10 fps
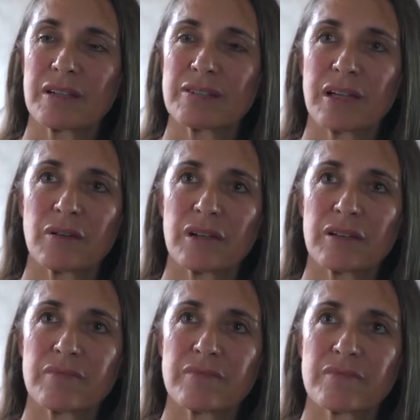integrity.
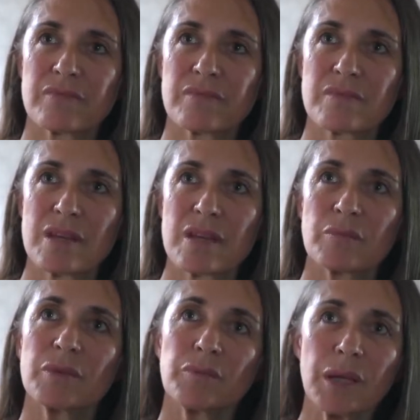Yeah.
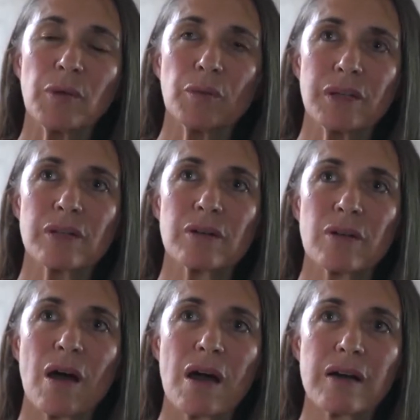But people with a
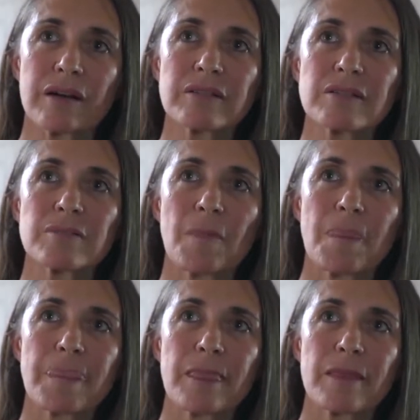good heart,
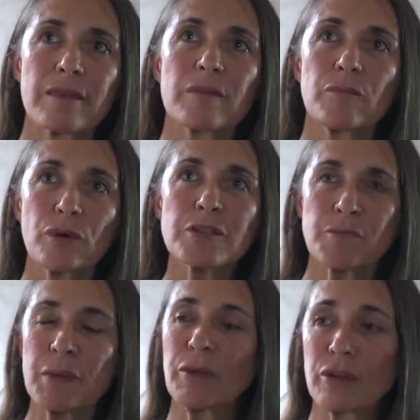
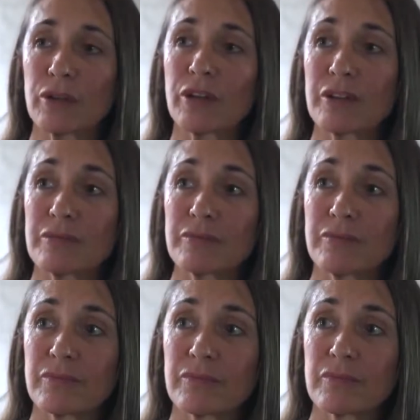most people are good.
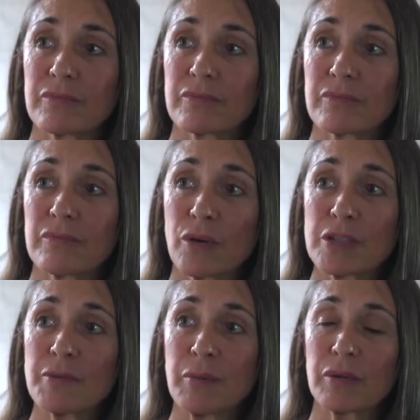Right.
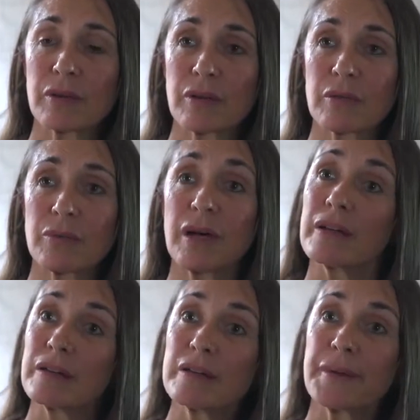Most people are good.
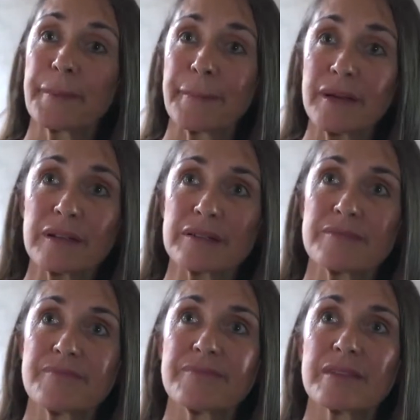But
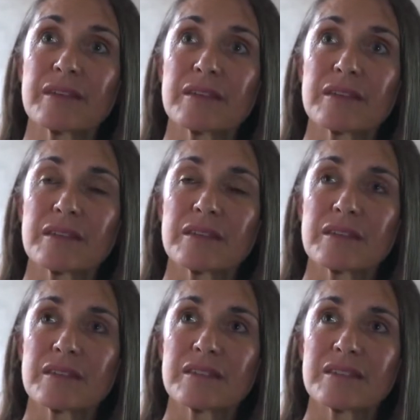but
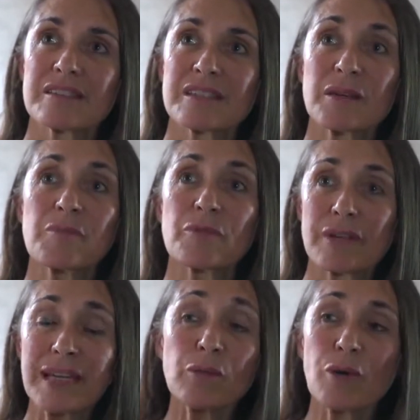the
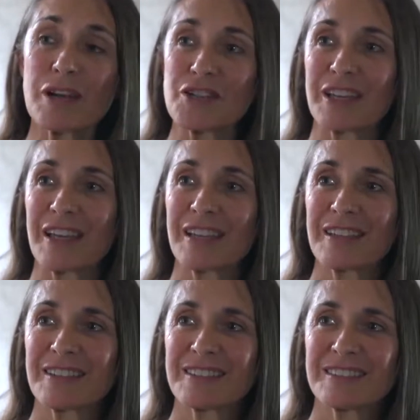
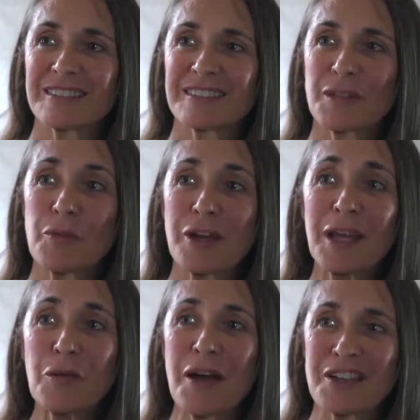brainwashing, the
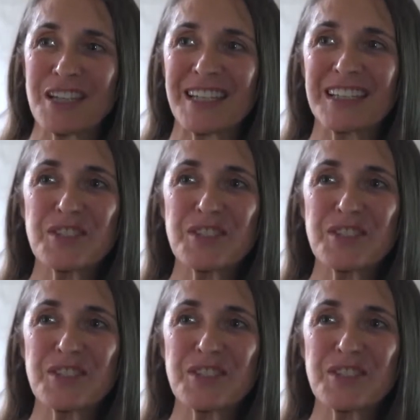brainwashing